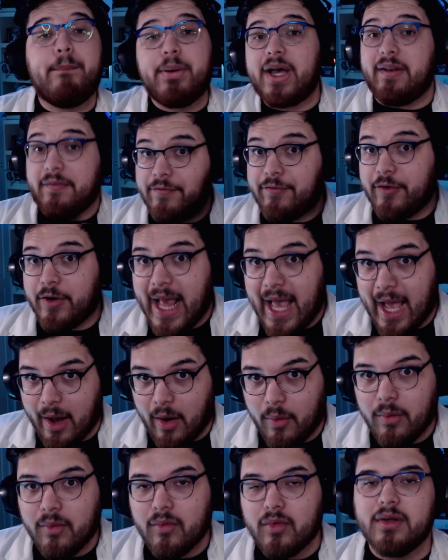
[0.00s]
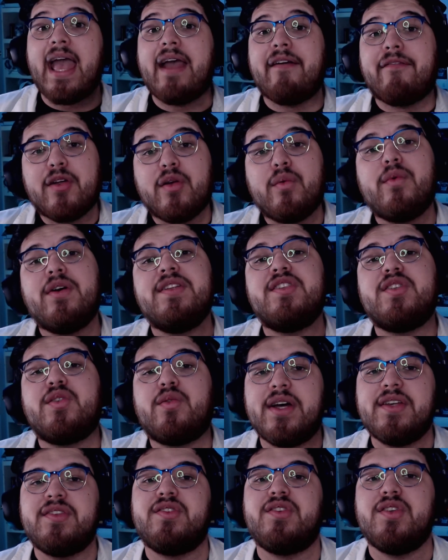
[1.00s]
But for now, everyone's
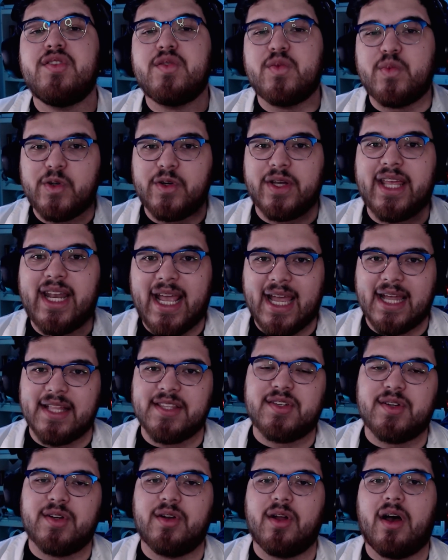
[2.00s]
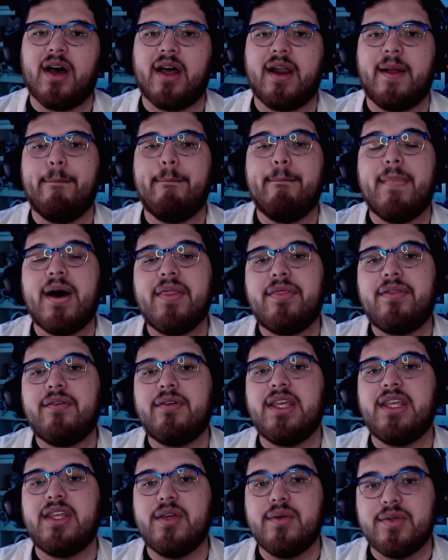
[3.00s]
questions will get answered on a
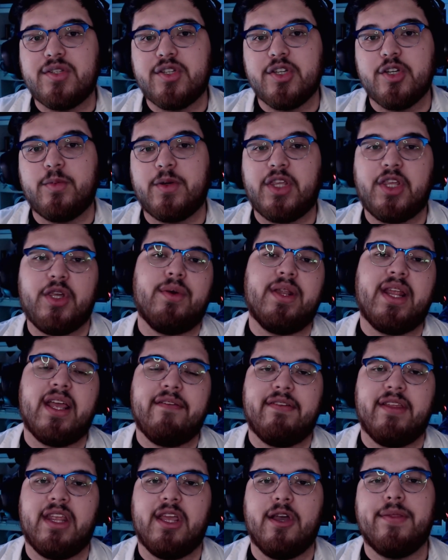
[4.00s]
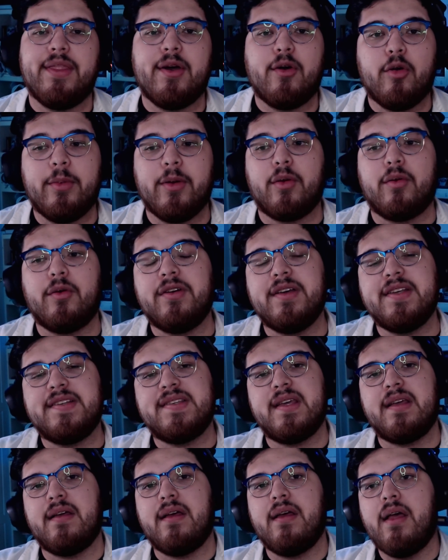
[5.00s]
monthly YouTube Q&A video that we'll be
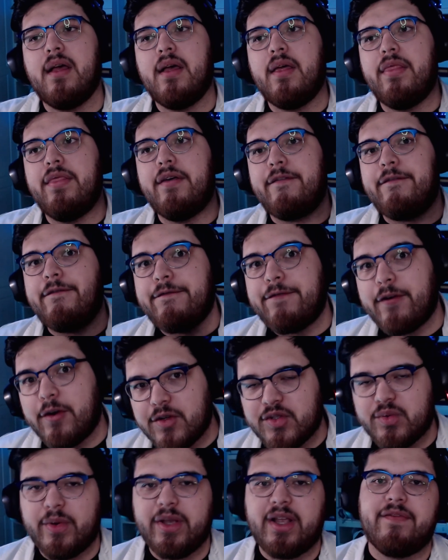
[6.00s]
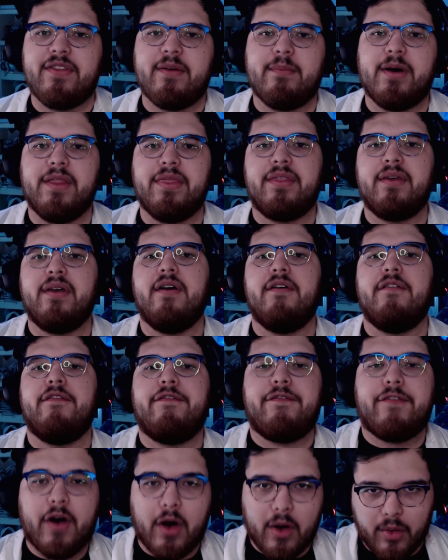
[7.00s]
releasing the first week of the month
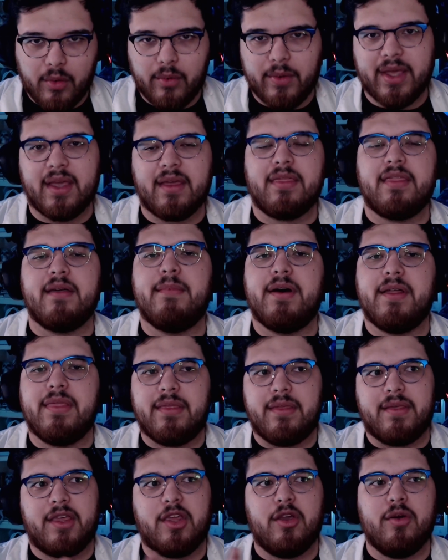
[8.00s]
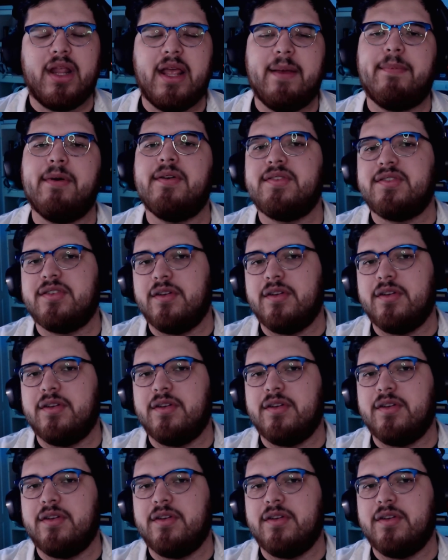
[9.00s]
following the month of the Q&A post.